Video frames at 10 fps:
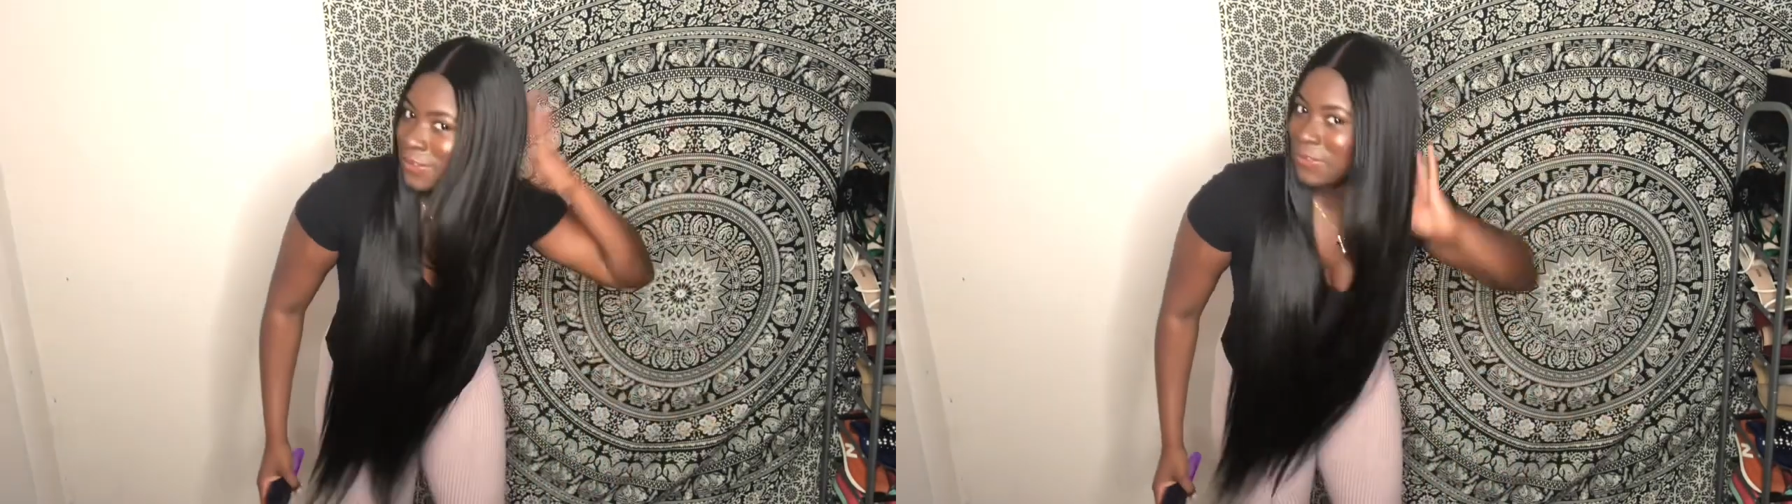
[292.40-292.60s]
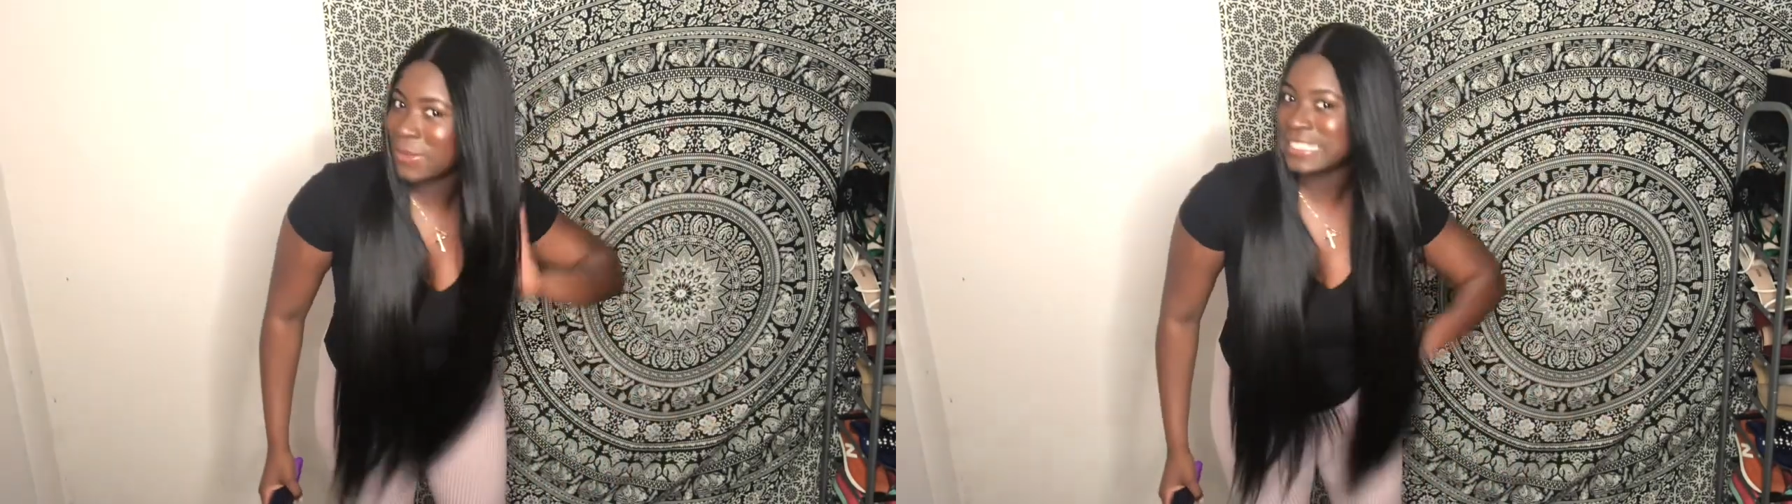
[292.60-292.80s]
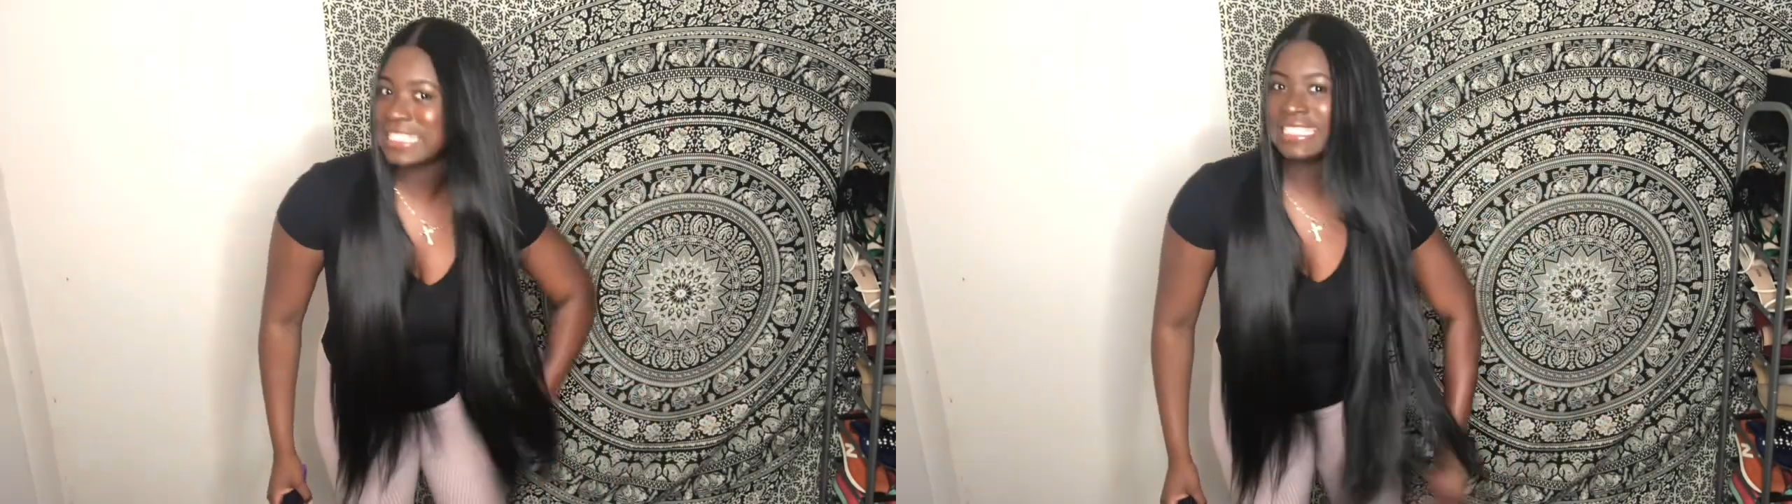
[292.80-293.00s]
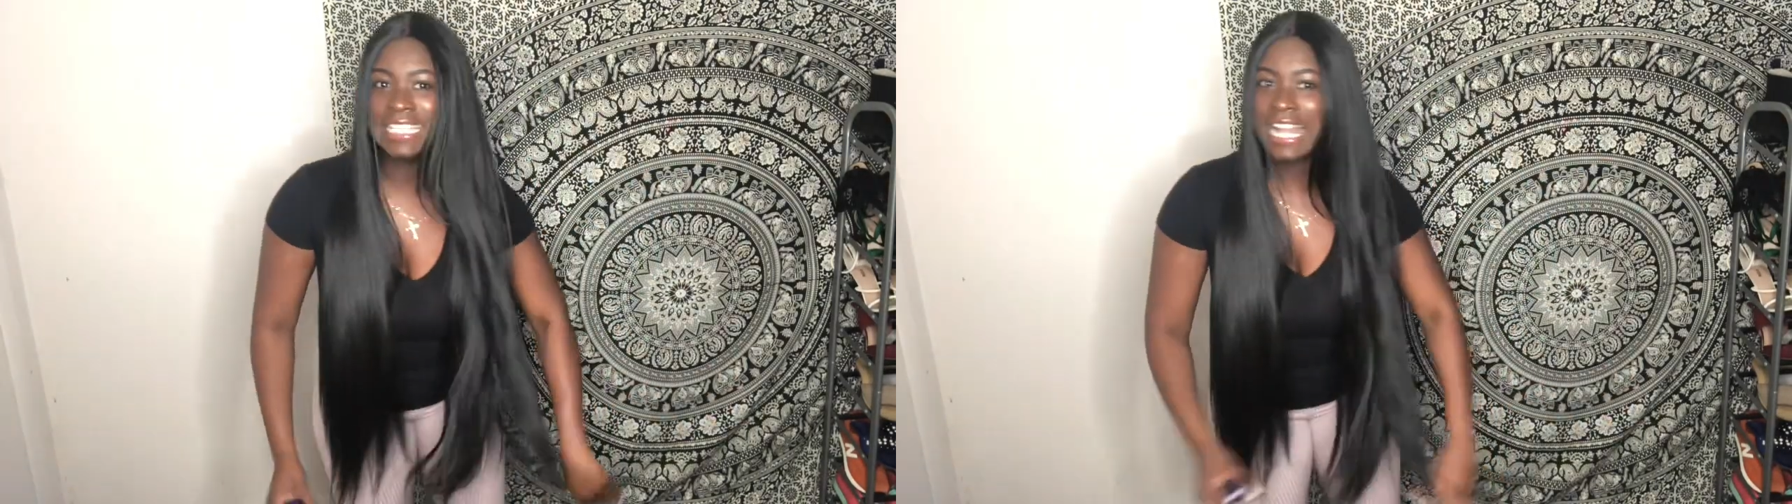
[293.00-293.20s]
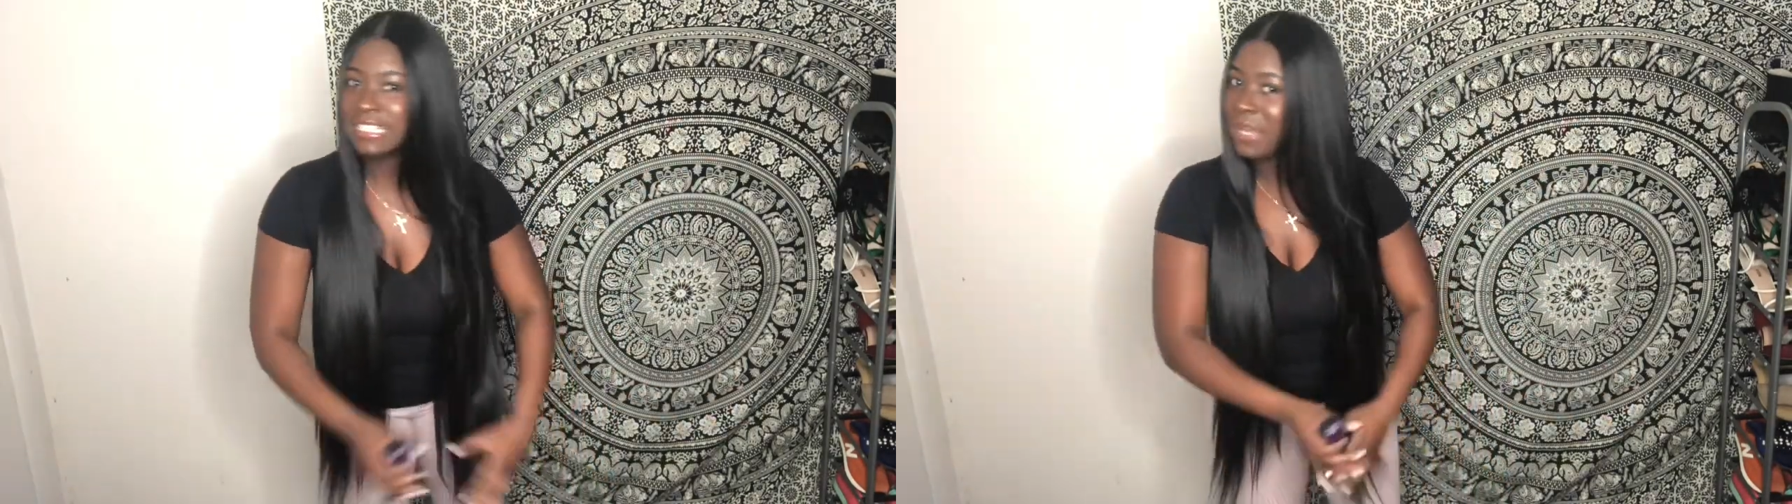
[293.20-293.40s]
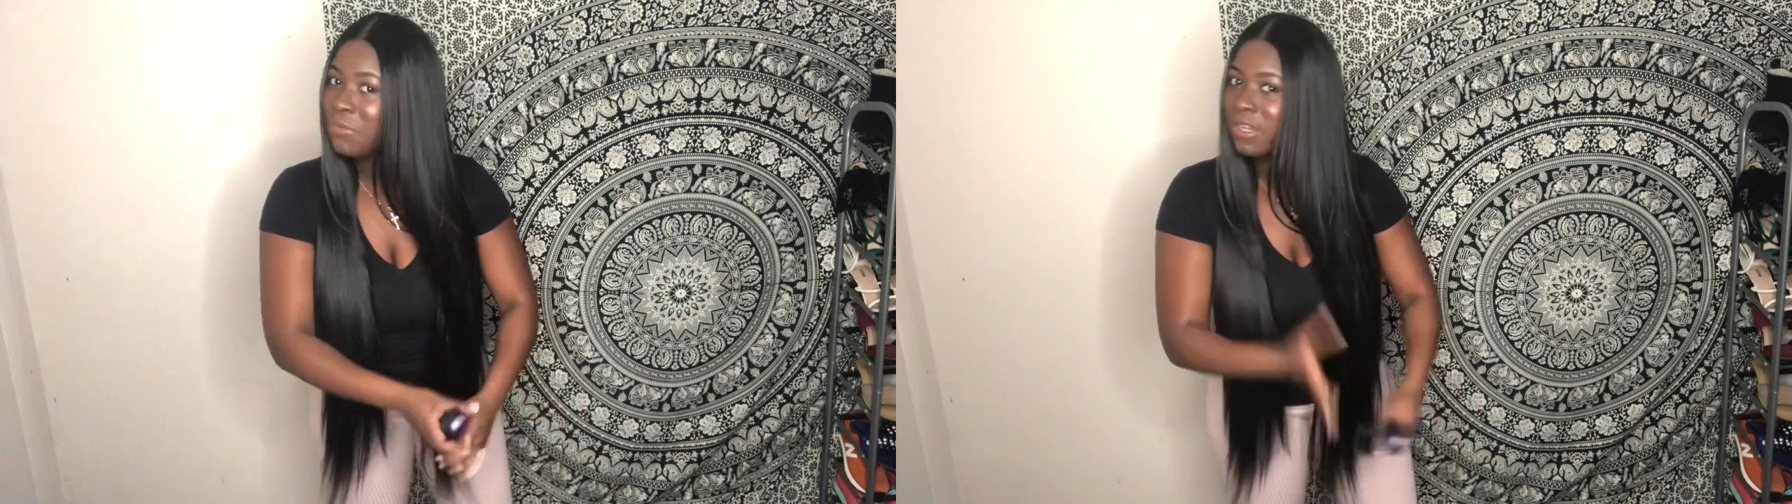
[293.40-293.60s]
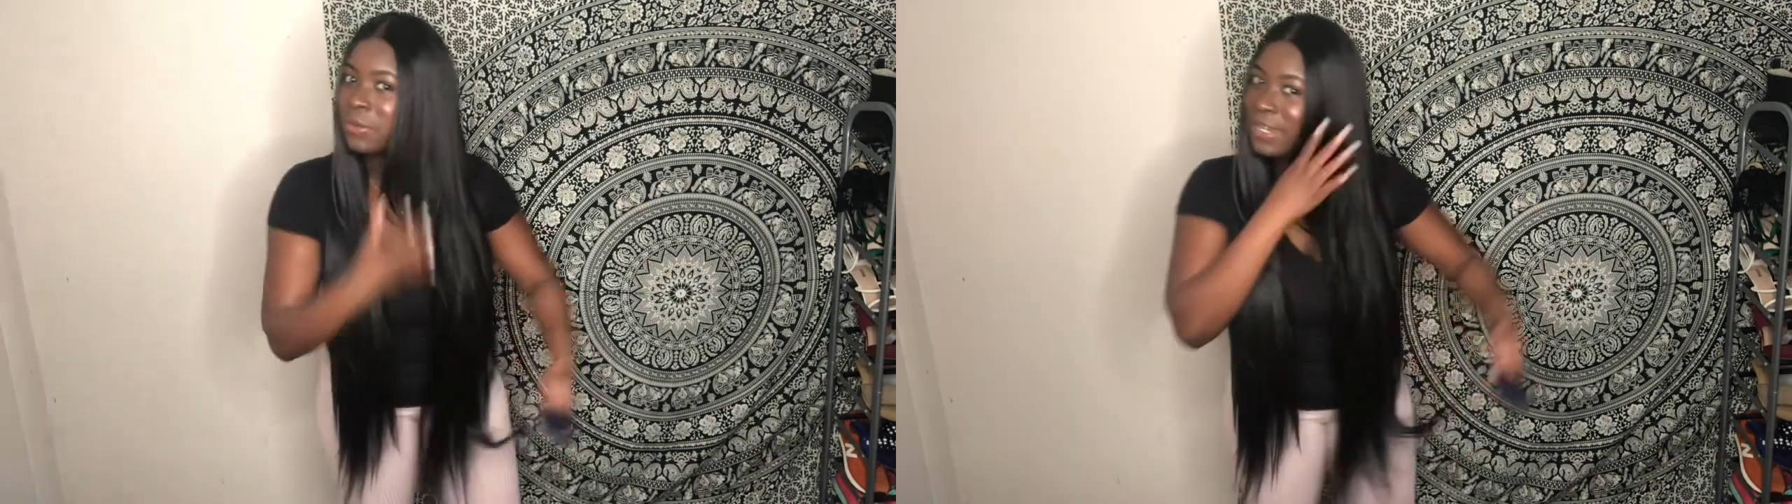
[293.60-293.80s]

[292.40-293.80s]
For my $60, I'm gonna